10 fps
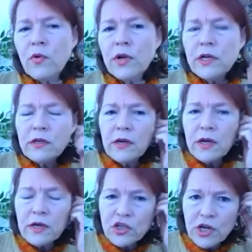want to
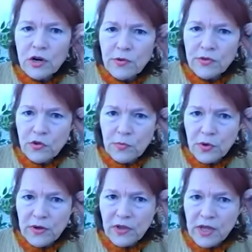uh, share with you
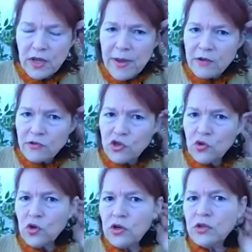briefly about
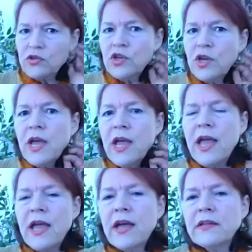George
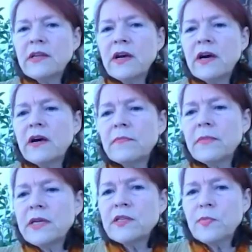and um,
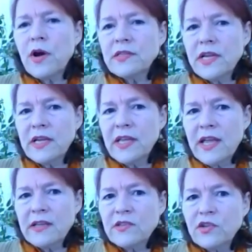his prostate
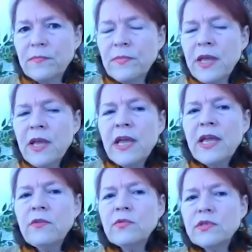cancer.
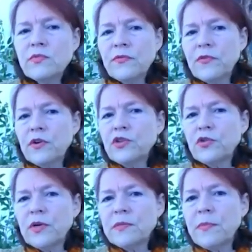He was referred
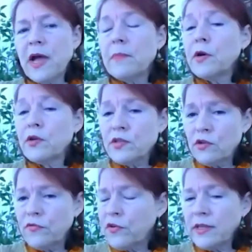to us by a
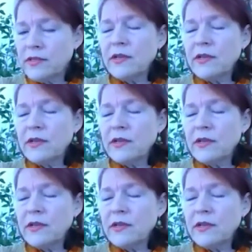personal friend,